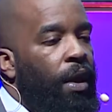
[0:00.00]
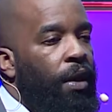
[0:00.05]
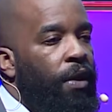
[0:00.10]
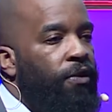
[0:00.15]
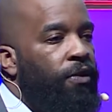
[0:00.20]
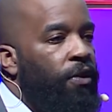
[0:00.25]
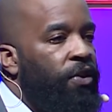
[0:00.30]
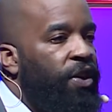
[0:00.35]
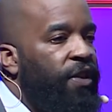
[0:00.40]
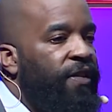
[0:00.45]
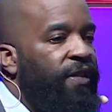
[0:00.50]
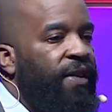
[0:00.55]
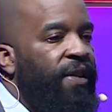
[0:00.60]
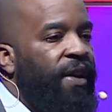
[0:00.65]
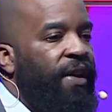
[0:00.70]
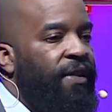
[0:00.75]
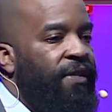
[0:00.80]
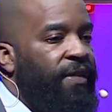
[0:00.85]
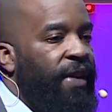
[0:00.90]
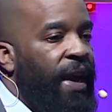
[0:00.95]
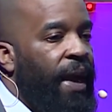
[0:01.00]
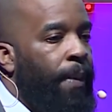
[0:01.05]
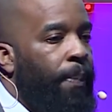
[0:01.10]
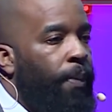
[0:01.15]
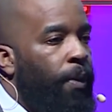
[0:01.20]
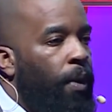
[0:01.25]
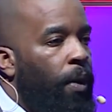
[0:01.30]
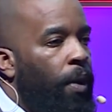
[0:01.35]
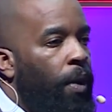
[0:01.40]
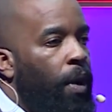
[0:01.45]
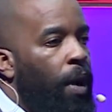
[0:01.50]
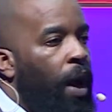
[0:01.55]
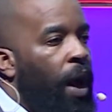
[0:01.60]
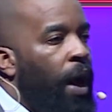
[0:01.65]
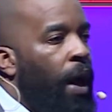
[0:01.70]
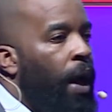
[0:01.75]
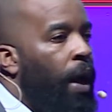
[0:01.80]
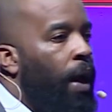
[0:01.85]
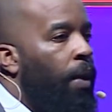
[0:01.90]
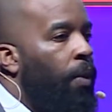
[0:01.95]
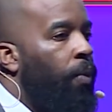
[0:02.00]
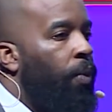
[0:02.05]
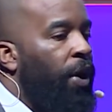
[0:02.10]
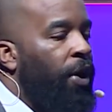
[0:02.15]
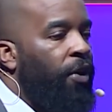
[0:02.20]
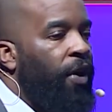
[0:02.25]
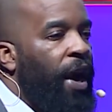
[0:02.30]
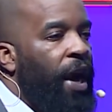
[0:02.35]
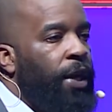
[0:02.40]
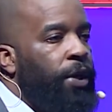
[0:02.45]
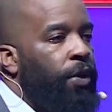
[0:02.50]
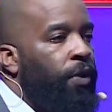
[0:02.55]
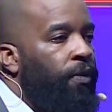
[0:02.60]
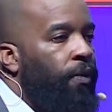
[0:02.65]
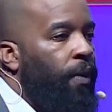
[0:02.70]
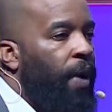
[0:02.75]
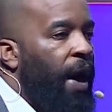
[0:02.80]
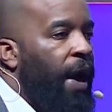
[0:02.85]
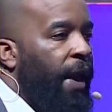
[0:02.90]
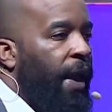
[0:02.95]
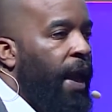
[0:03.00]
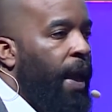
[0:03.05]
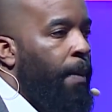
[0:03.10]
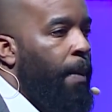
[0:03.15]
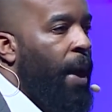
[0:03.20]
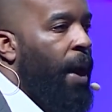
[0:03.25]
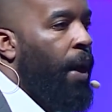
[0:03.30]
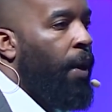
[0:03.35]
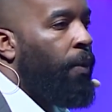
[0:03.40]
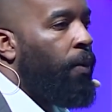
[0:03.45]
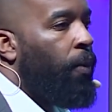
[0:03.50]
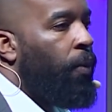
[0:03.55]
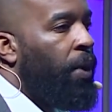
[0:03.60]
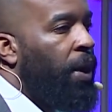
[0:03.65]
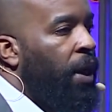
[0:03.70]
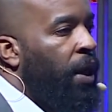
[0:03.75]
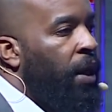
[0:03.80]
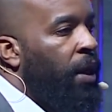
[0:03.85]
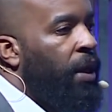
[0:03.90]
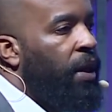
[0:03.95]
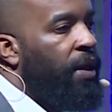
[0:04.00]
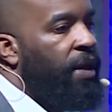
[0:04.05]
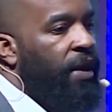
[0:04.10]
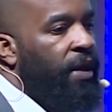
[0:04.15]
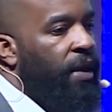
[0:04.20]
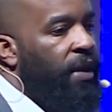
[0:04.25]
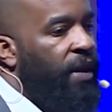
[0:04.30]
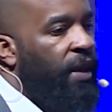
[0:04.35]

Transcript: So just as an example, when crash override came out, we did a